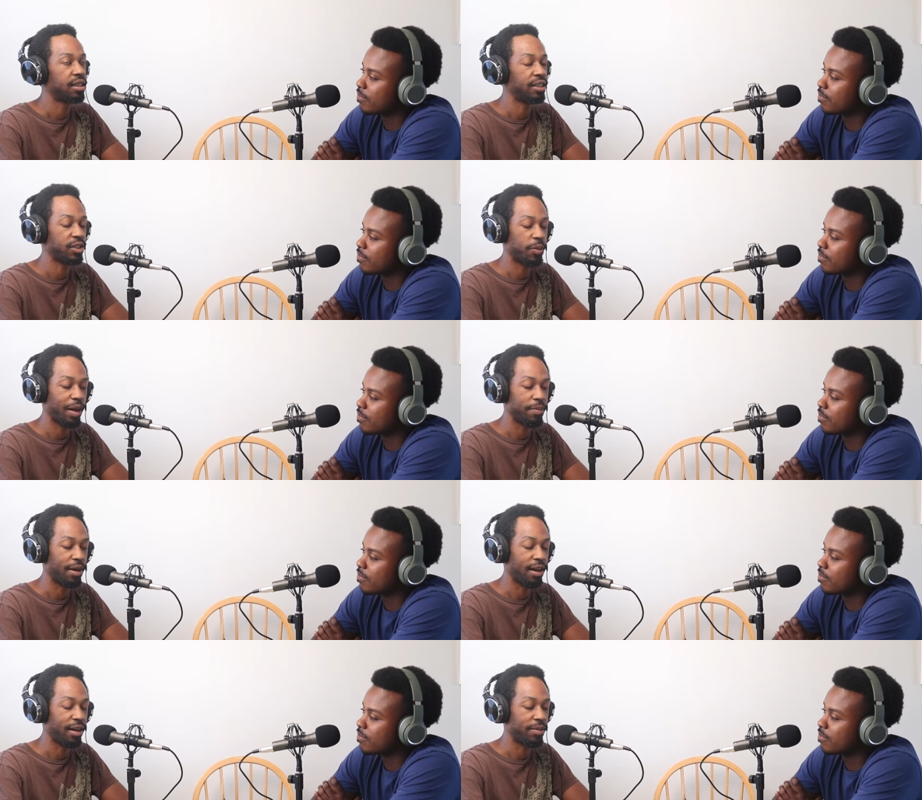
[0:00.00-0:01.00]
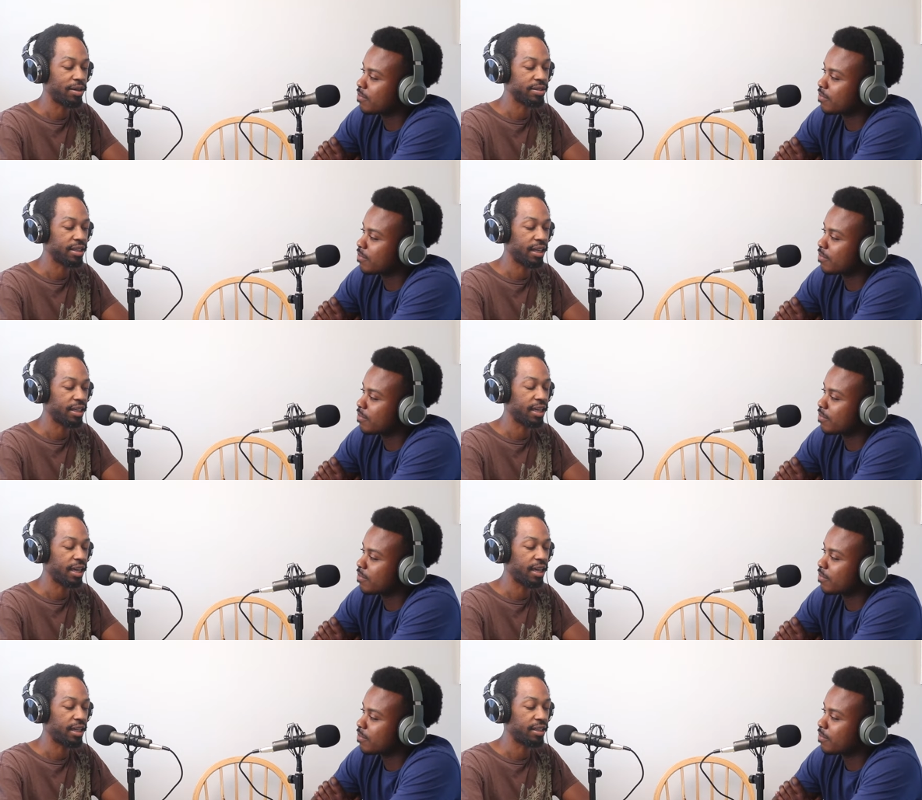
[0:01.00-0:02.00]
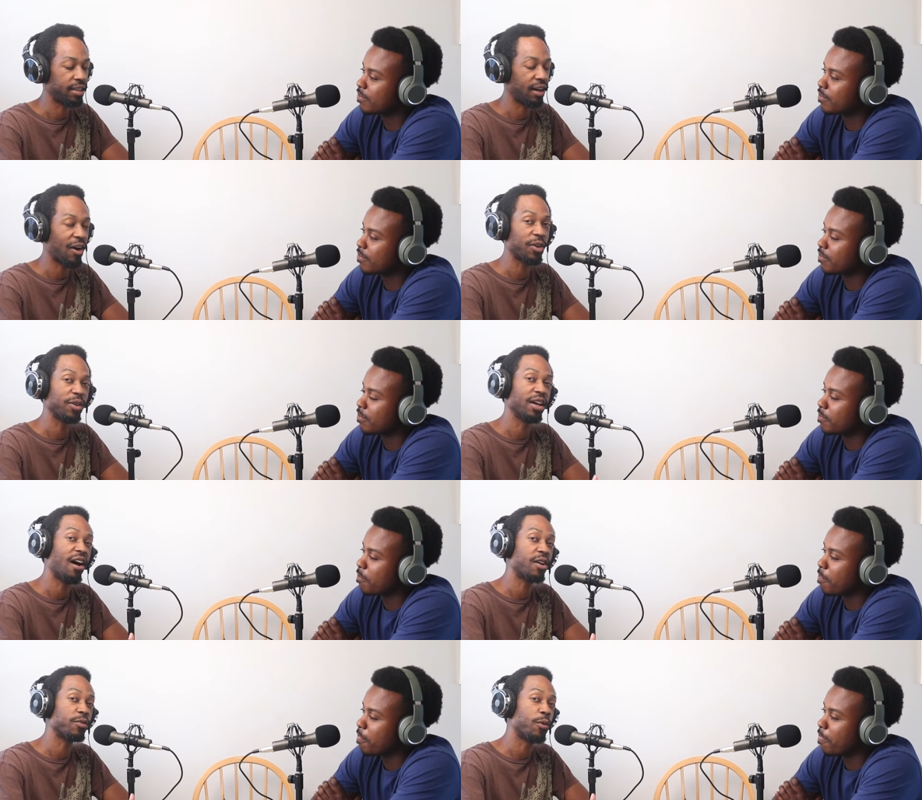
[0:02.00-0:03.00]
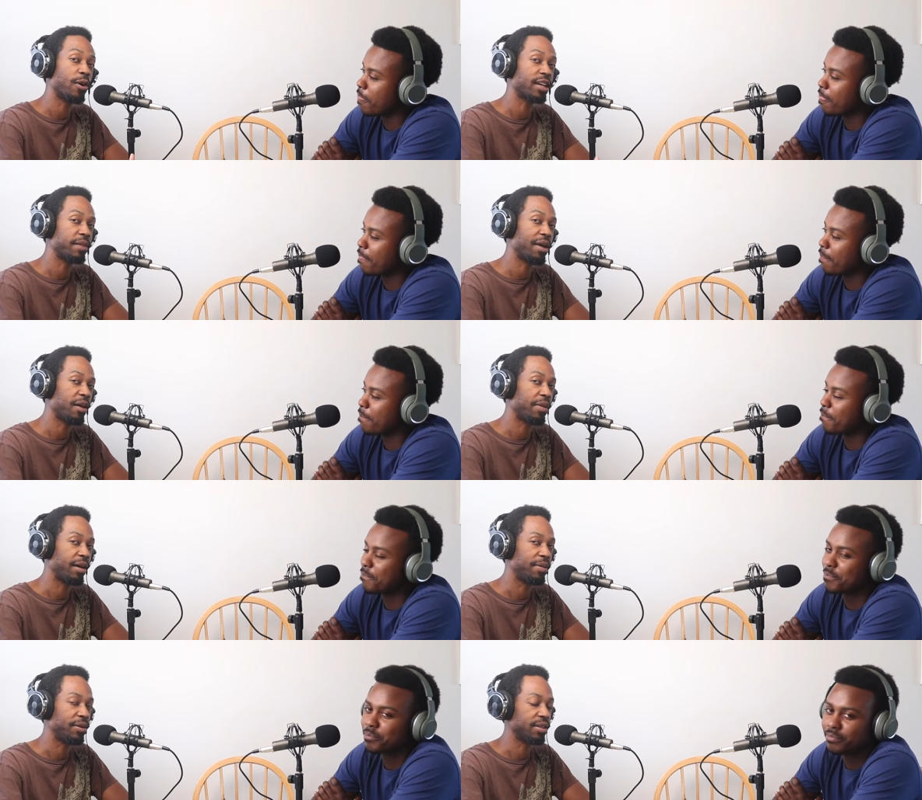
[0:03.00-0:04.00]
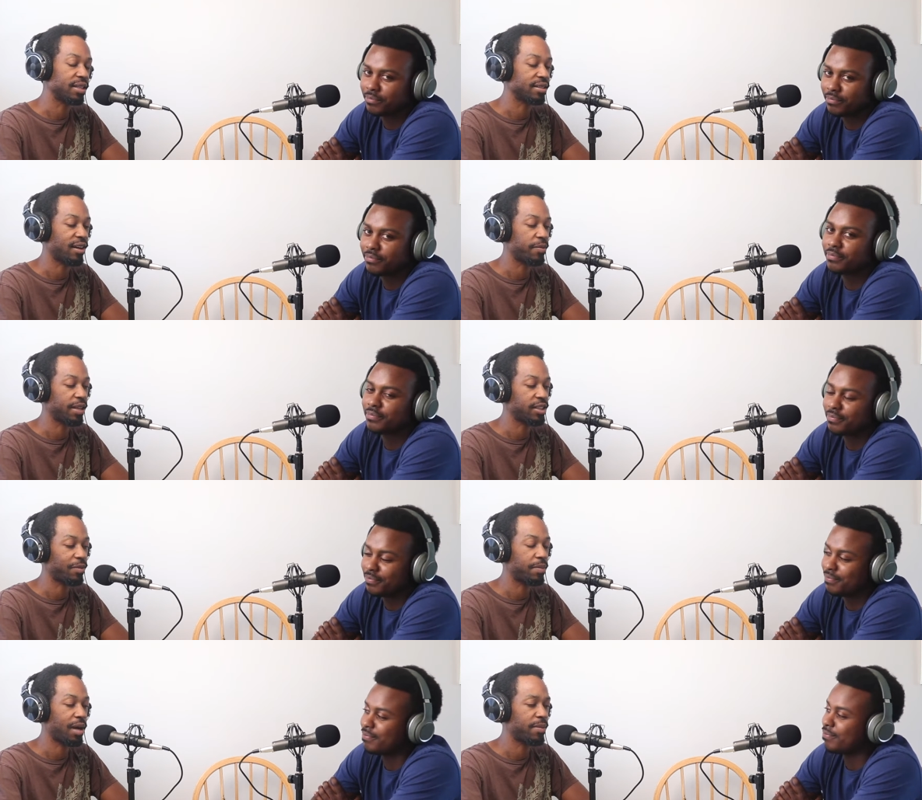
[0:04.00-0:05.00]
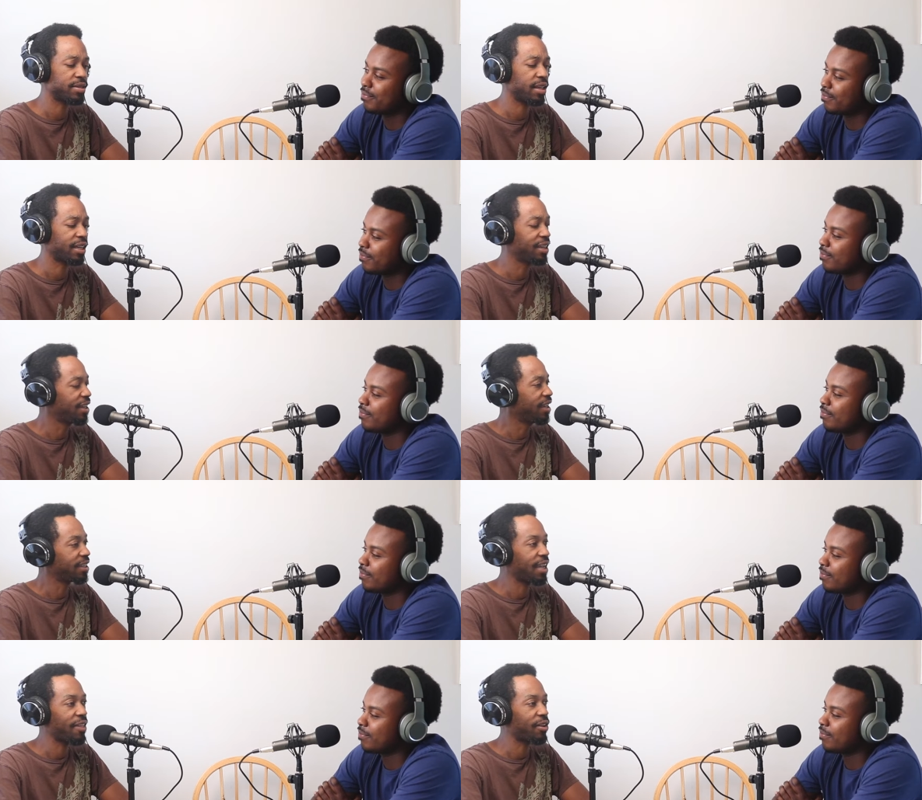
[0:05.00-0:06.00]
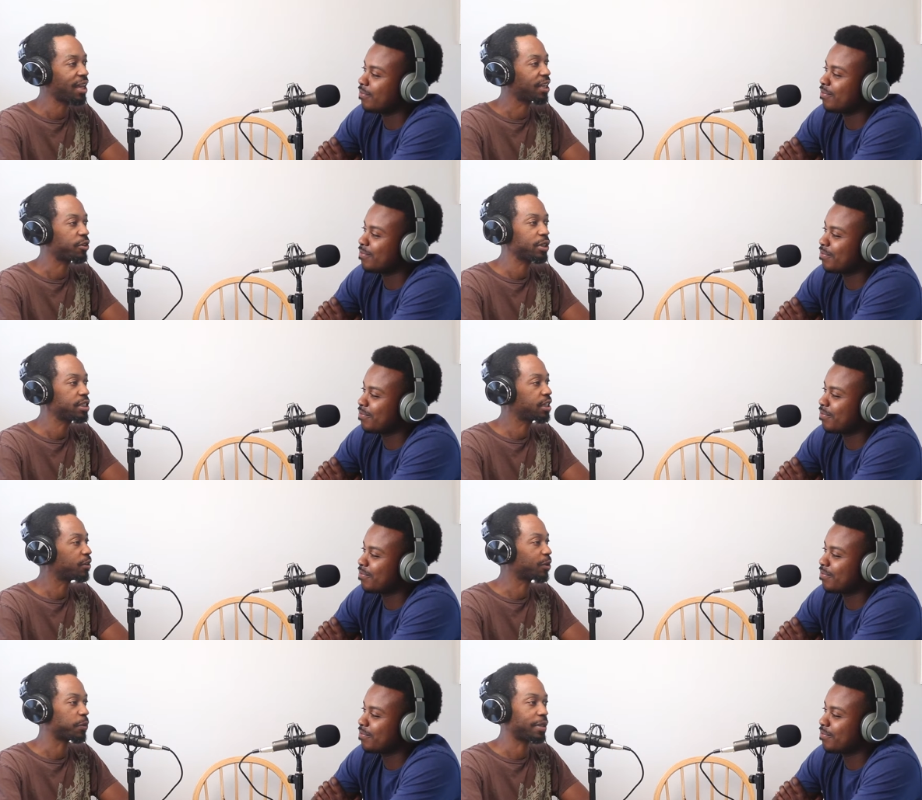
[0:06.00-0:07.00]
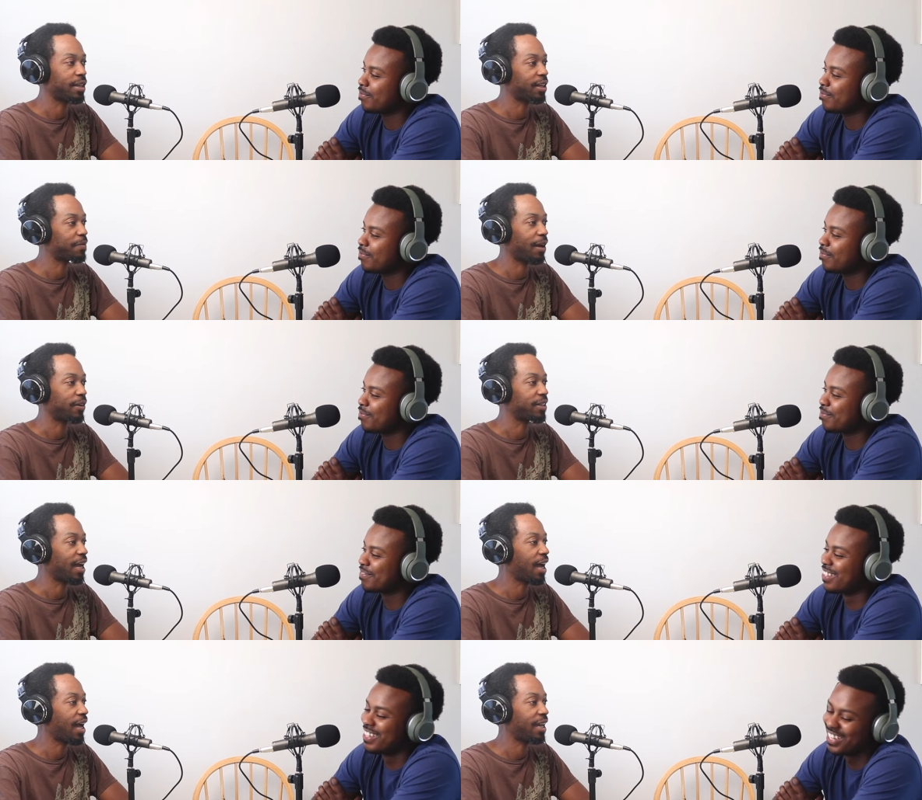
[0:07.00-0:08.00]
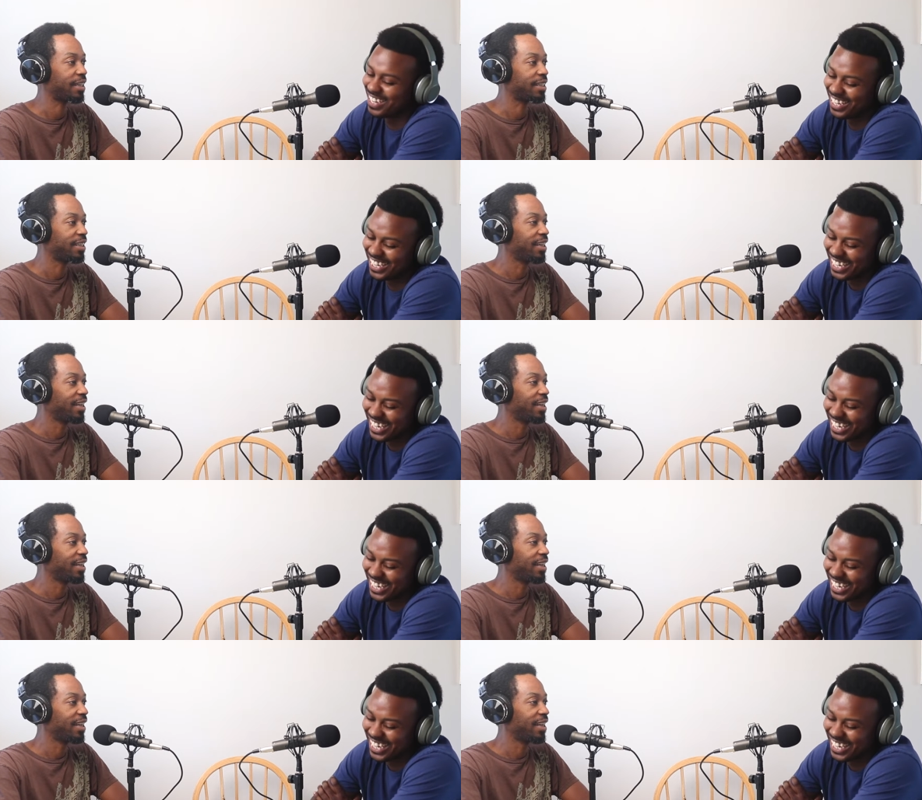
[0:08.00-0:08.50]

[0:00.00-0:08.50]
Speaker 1: I told my mom, I was like, yeah, the art of, the art of war came out by Bone Thugs and Harmony. I told my mom, I was like, yeah, they're like a Christian group. They talk about God and